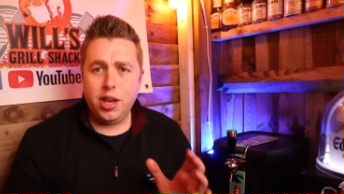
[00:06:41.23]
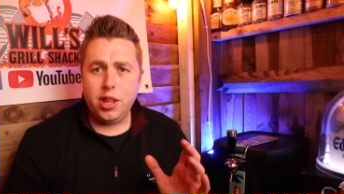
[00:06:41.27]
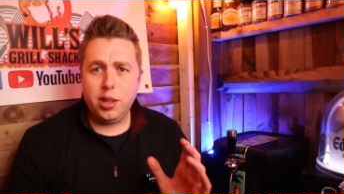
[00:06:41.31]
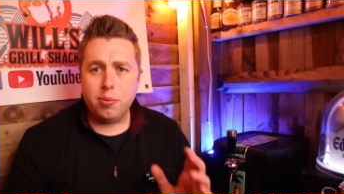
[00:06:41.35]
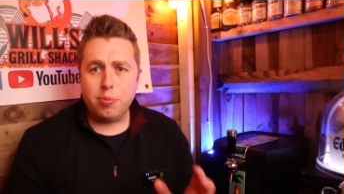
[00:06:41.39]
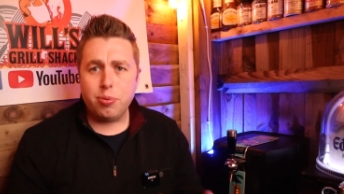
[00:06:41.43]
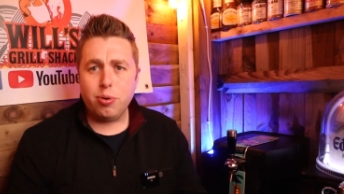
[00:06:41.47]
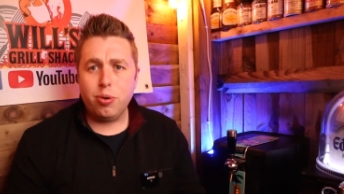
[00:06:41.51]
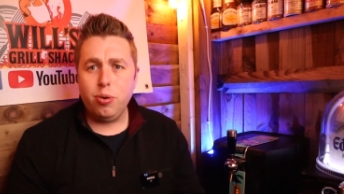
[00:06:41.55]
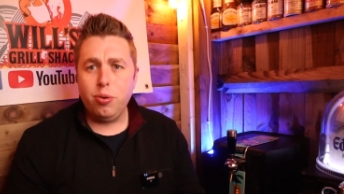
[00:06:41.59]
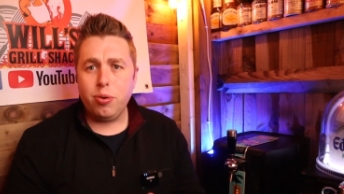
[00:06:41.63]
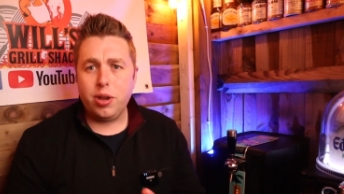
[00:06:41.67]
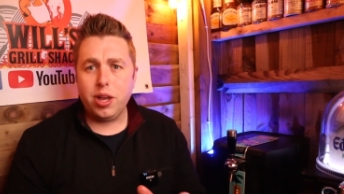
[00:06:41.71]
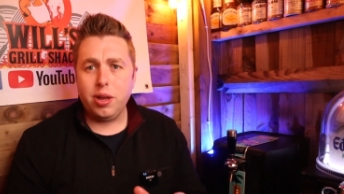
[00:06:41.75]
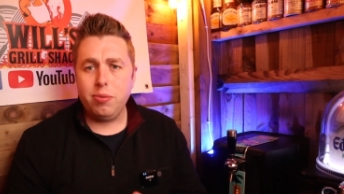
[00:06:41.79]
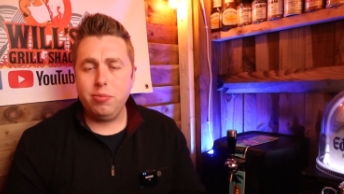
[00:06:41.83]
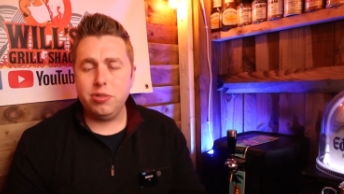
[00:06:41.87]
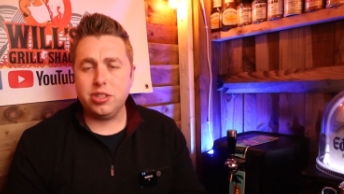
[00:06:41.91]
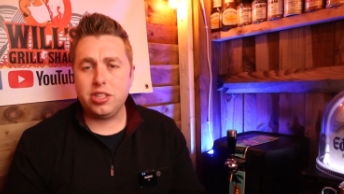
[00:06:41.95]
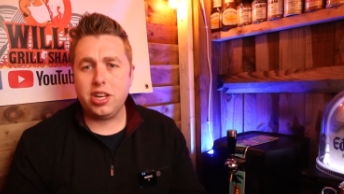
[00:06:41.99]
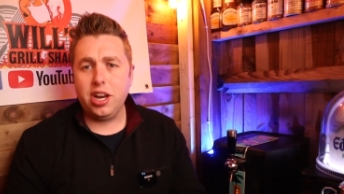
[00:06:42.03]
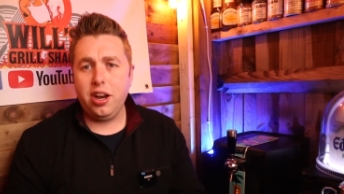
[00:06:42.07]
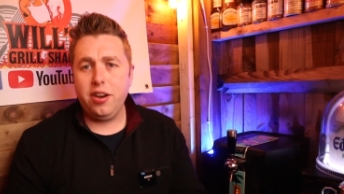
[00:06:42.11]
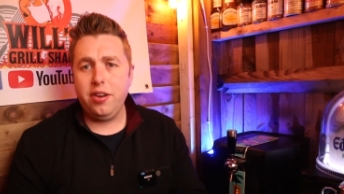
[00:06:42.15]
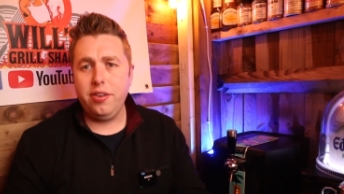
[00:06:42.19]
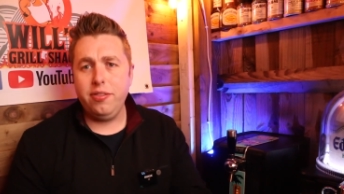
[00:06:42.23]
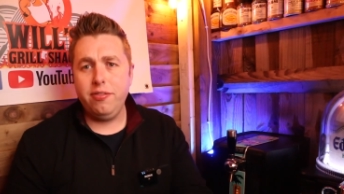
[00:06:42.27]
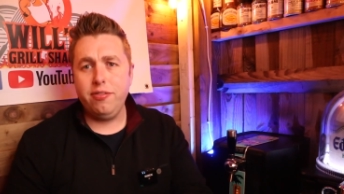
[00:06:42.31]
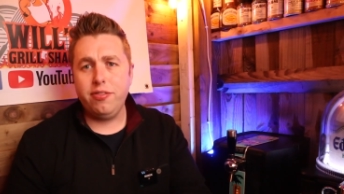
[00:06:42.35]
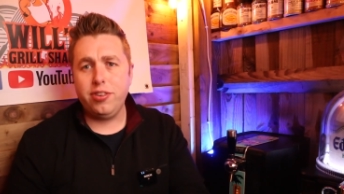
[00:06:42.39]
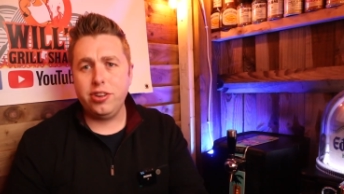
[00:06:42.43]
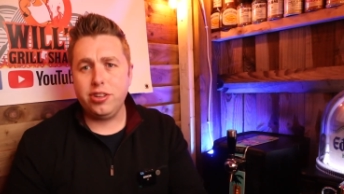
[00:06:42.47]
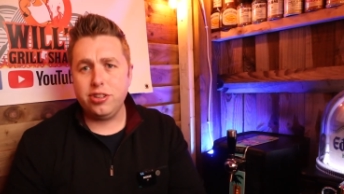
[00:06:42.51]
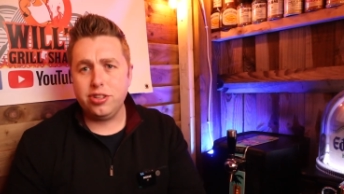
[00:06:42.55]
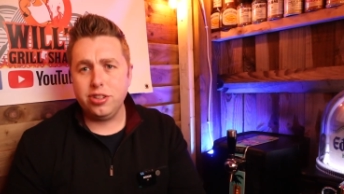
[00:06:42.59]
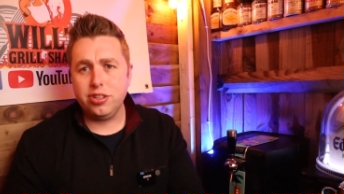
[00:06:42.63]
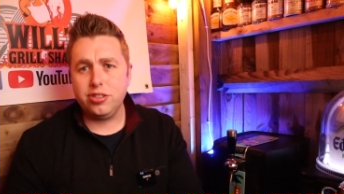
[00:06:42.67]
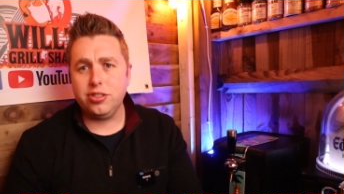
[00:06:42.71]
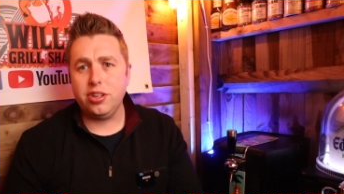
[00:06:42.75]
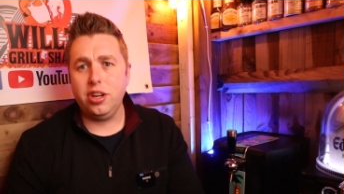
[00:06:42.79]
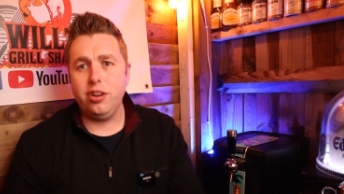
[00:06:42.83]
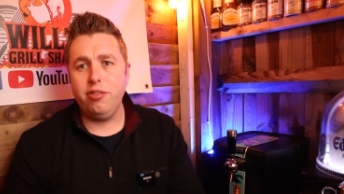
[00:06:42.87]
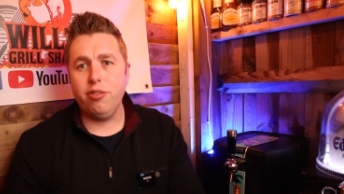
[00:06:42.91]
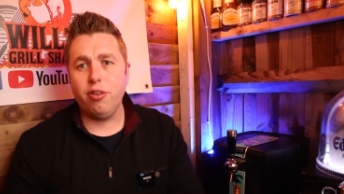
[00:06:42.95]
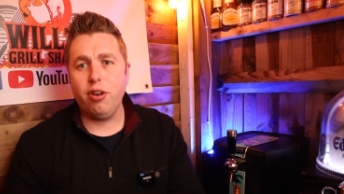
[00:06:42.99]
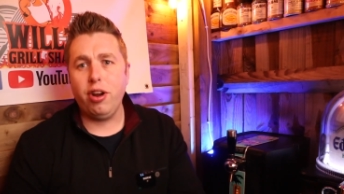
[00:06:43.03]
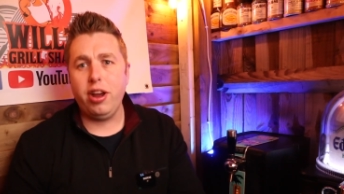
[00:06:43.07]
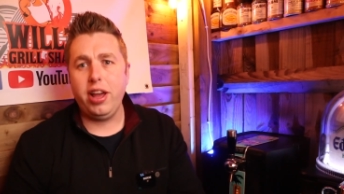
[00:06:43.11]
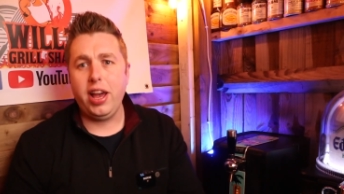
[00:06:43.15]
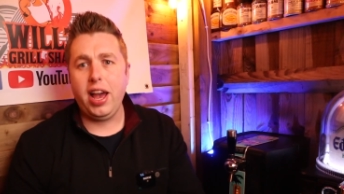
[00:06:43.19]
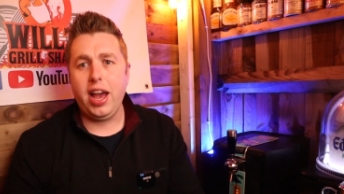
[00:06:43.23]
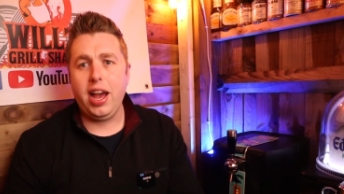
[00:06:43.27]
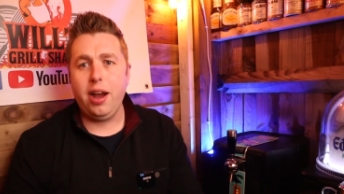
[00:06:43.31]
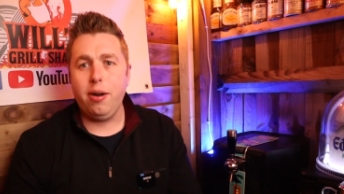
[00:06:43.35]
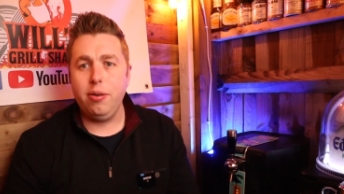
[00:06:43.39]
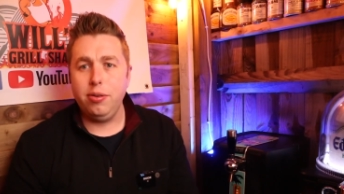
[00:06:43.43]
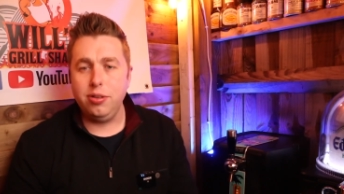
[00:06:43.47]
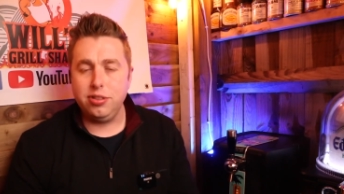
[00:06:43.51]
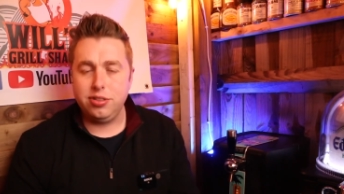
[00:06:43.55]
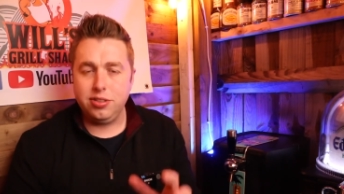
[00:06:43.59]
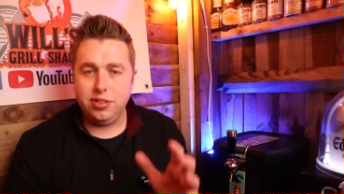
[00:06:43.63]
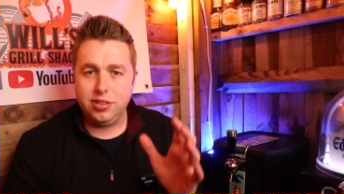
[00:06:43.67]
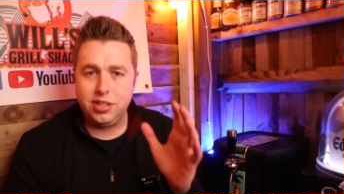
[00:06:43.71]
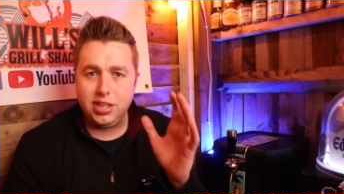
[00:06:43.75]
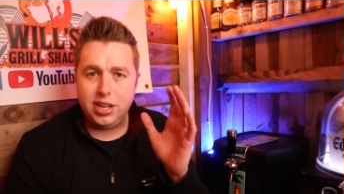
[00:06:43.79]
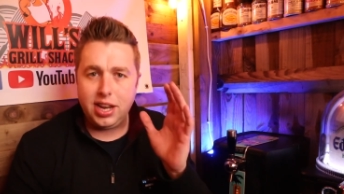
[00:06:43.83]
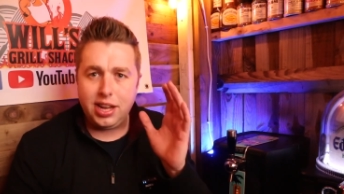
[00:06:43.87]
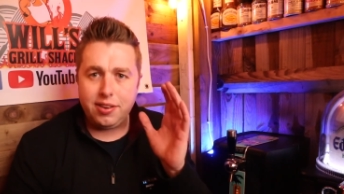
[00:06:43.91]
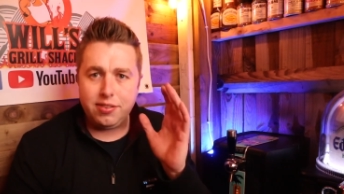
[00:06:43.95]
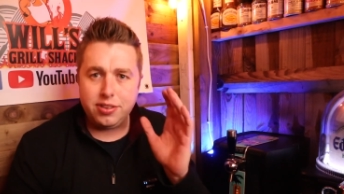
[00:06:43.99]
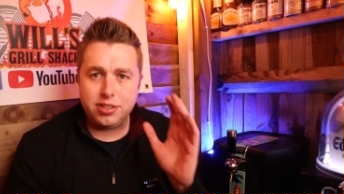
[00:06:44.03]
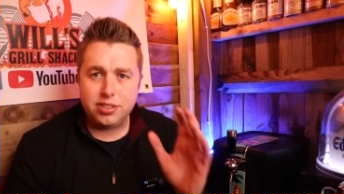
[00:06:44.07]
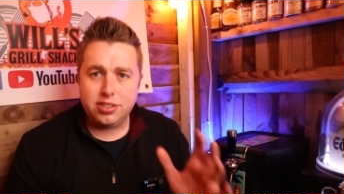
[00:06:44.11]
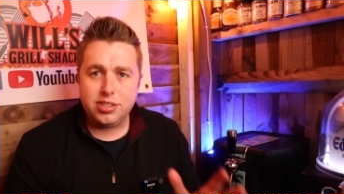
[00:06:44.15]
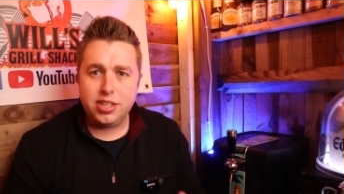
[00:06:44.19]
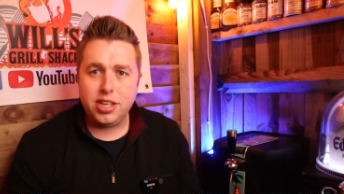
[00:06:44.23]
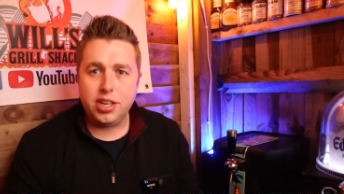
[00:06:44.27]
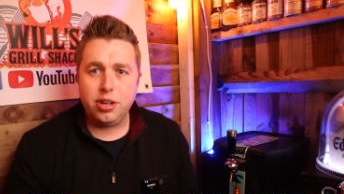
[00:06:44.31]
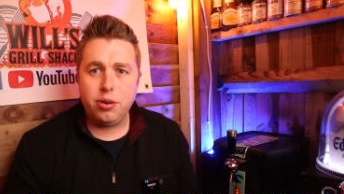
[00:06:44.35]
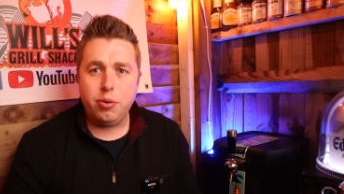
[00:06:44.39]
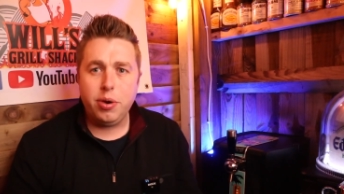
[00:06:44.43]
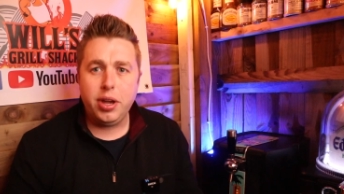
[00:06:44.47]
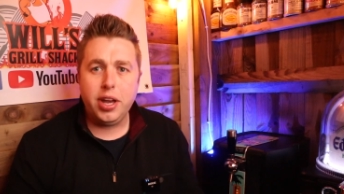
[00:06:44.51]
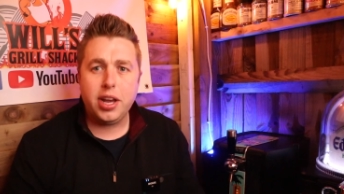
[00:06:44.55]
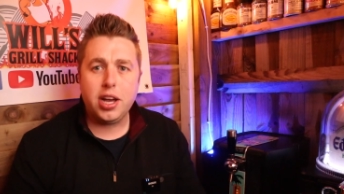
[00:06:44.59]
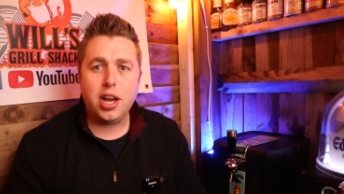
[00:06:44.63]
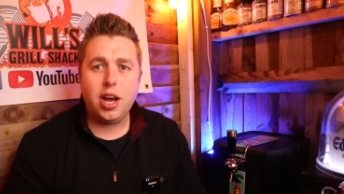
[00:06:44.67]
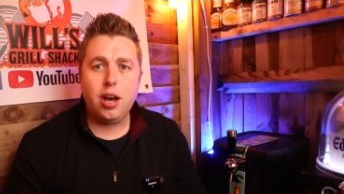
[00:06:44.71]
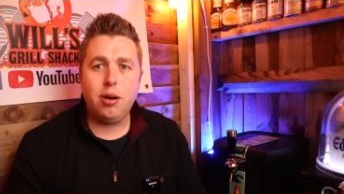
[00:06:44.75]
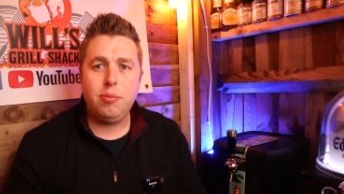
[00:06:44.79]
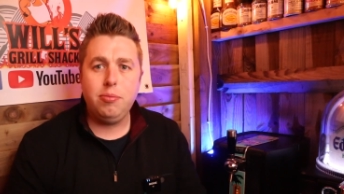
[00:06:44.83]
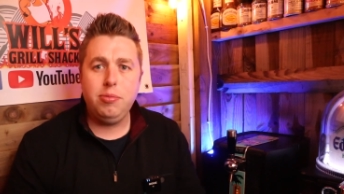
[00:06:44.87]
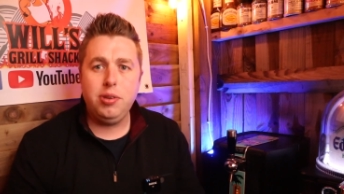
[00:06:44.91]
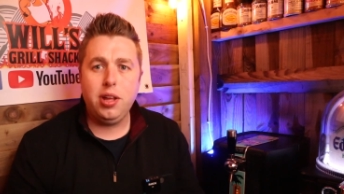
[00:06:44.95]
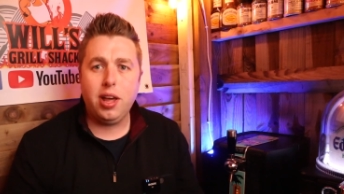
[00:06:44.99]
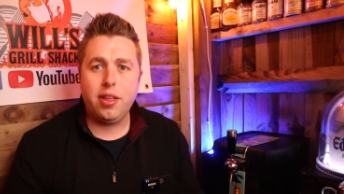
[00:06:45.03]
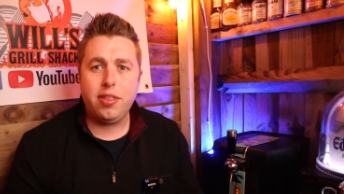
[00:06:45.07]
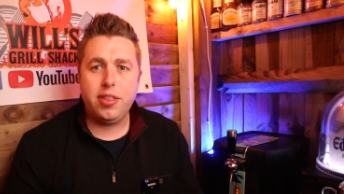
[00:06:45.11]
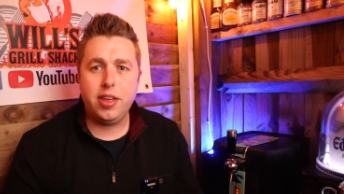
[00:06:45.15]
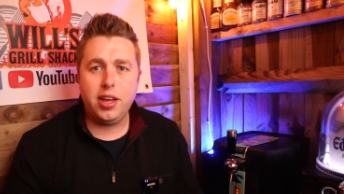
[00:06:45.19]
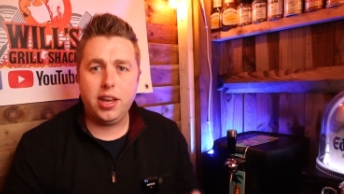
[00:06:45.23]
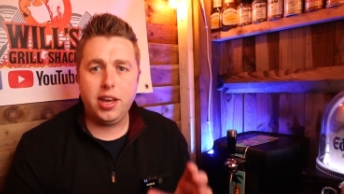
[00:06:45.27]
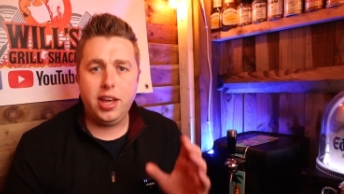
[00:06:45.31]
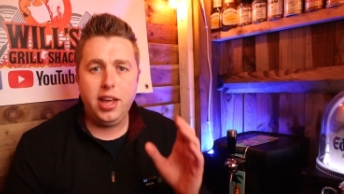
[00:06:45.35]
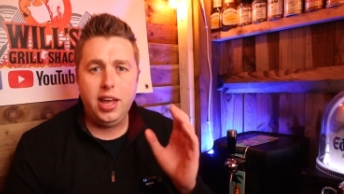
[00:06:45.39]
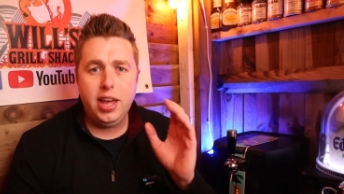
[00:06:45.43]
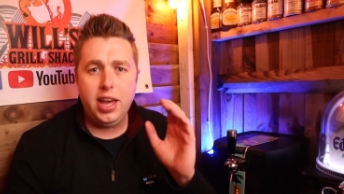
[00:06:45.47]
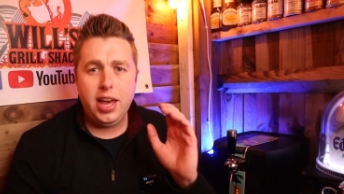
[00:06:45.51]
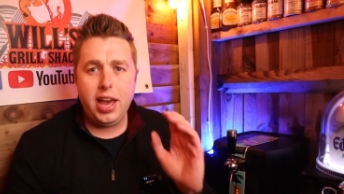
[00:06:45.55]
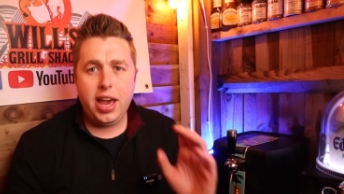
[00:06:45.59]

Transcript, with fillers: And the Broil King was going for just over eight hours and didn't have a single hiccup, nothing,